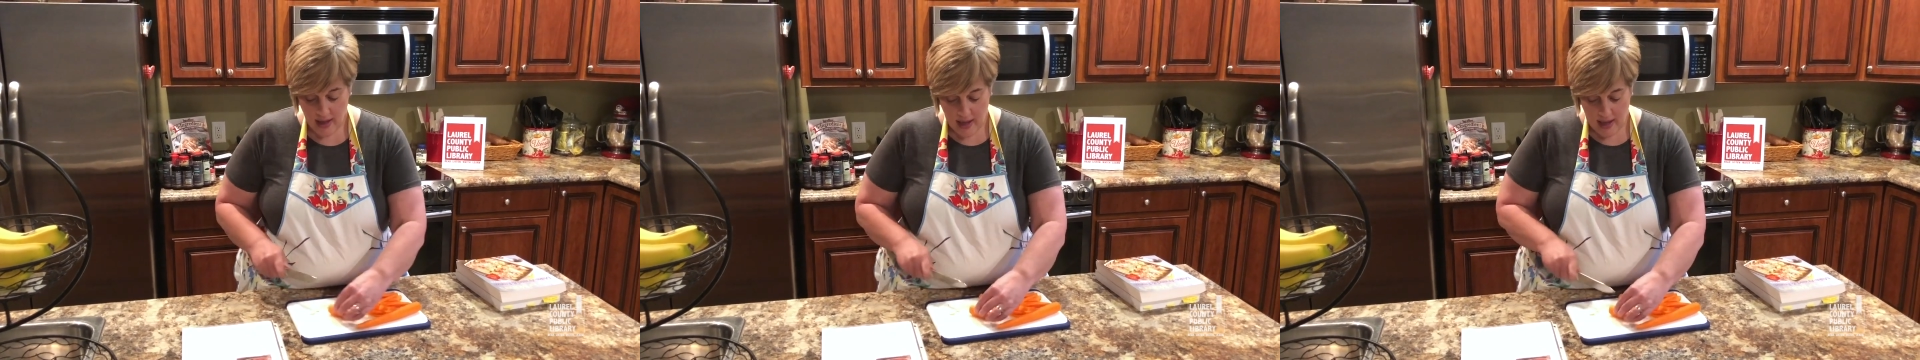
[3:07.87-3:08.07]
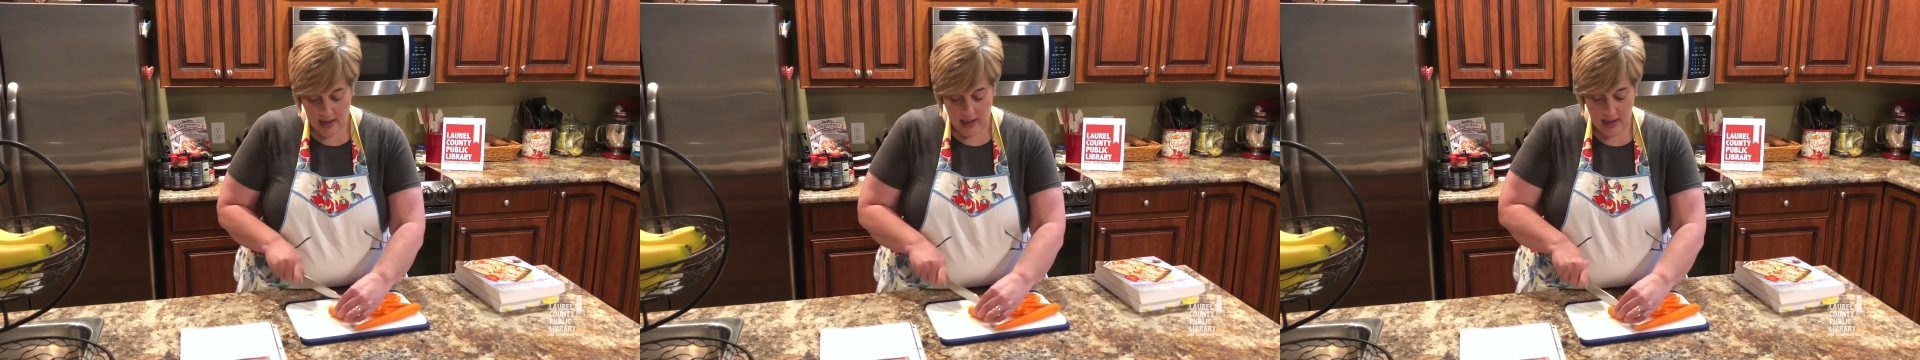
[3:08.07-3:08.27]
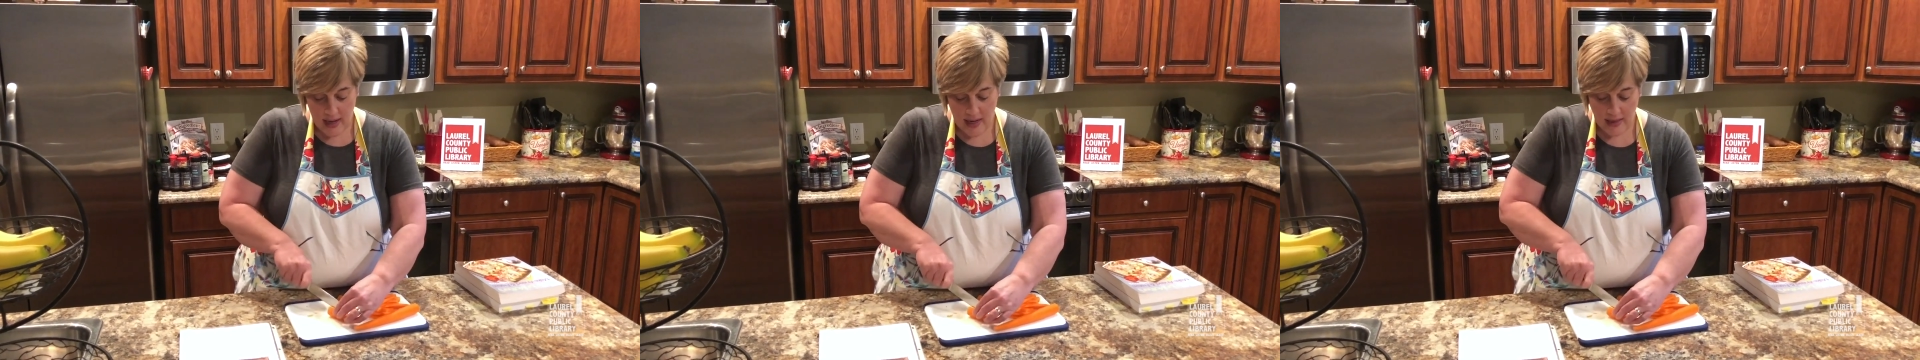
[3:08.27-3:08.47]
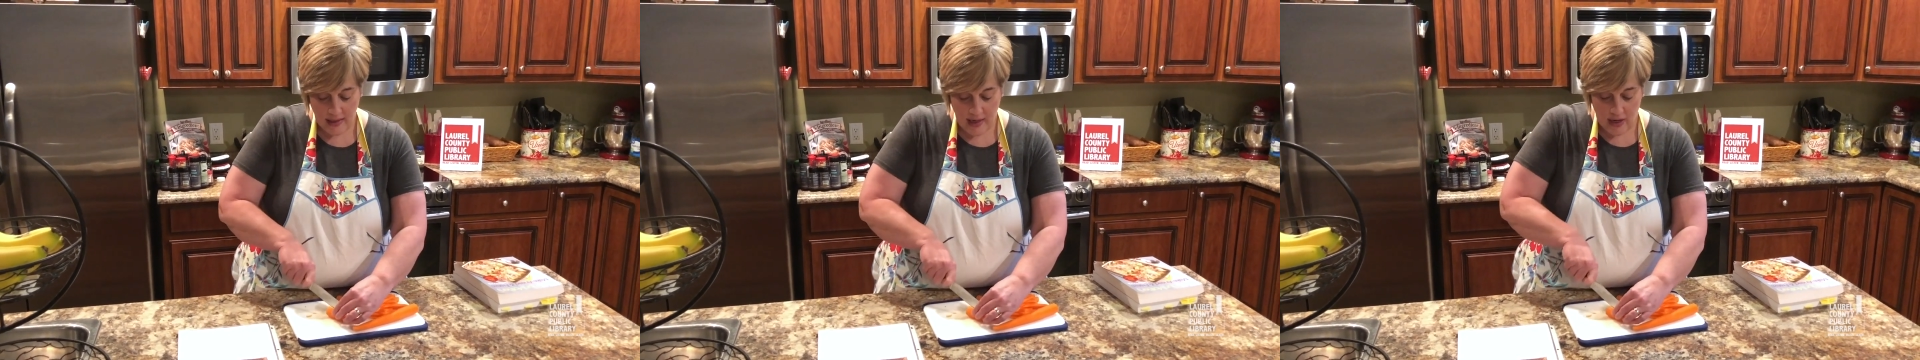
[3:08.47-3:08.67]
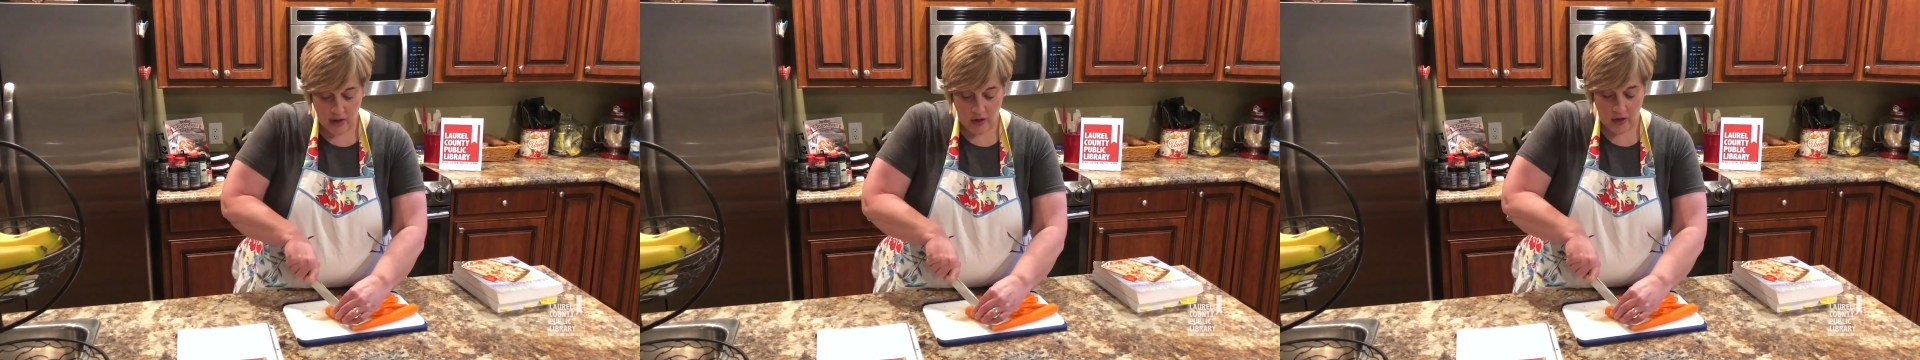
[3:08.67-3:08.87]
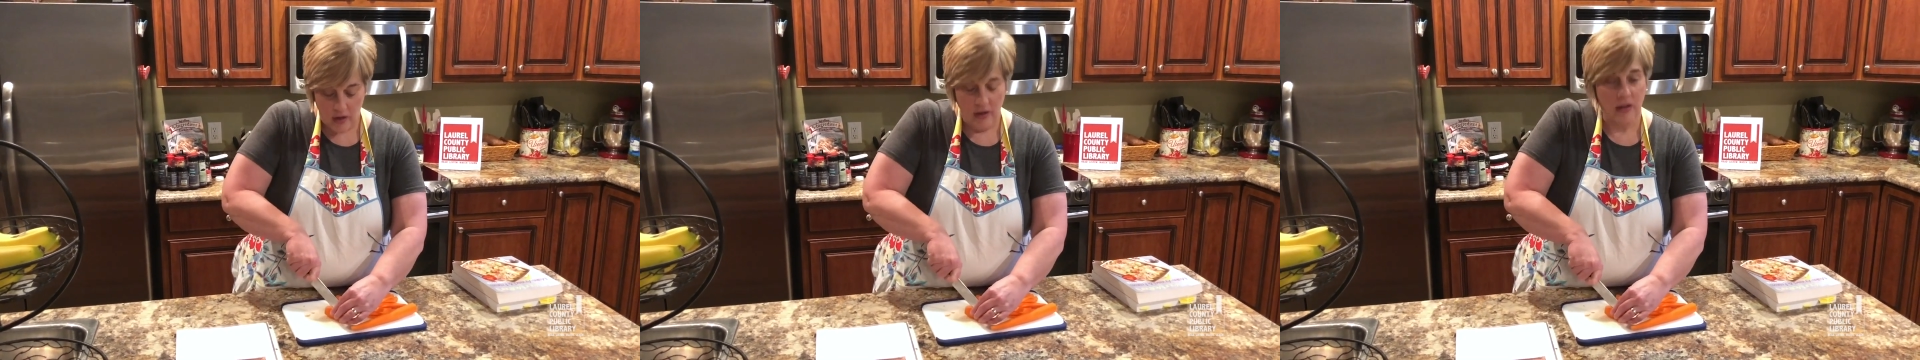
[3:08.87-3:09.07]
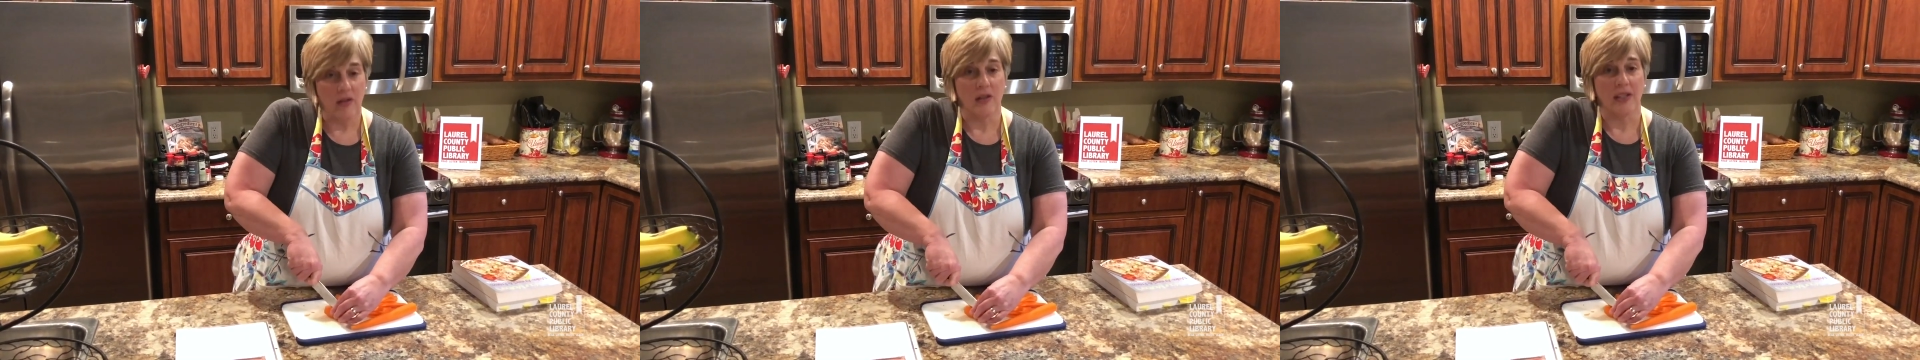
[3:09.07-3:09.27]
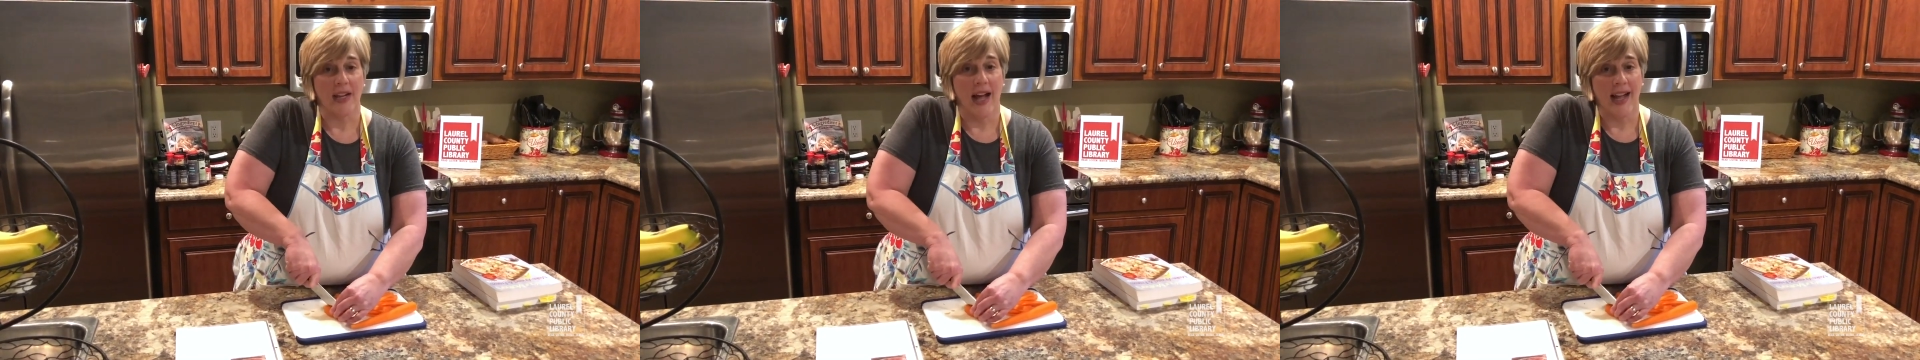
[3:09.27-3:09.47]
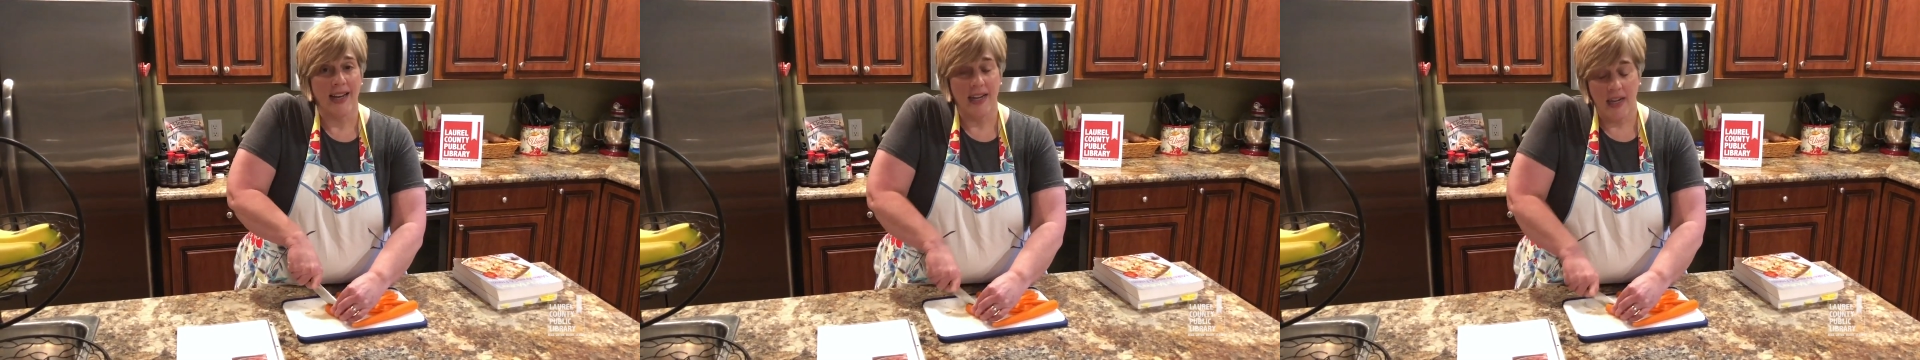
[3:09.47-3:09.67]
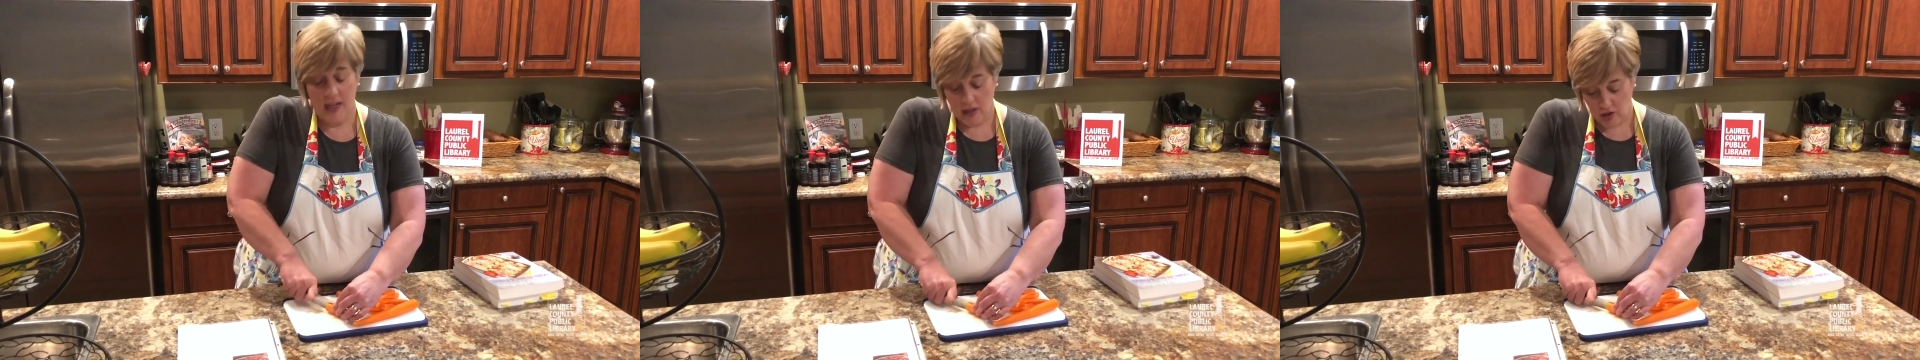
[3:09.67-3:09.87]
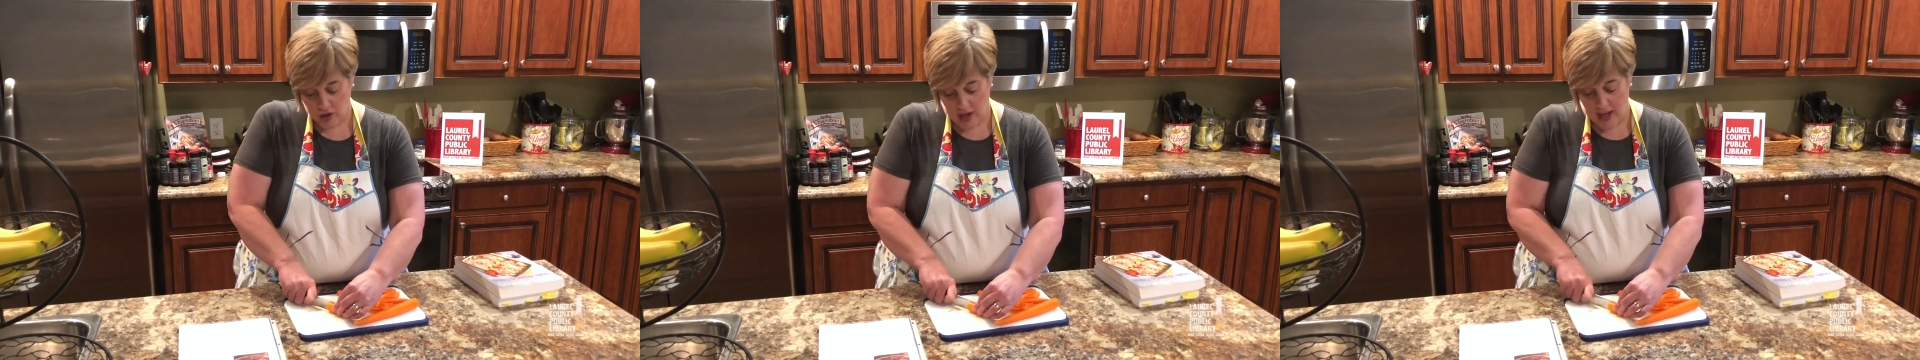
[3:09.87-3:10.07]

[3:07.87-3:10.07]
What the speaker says: And it is a good little side dish.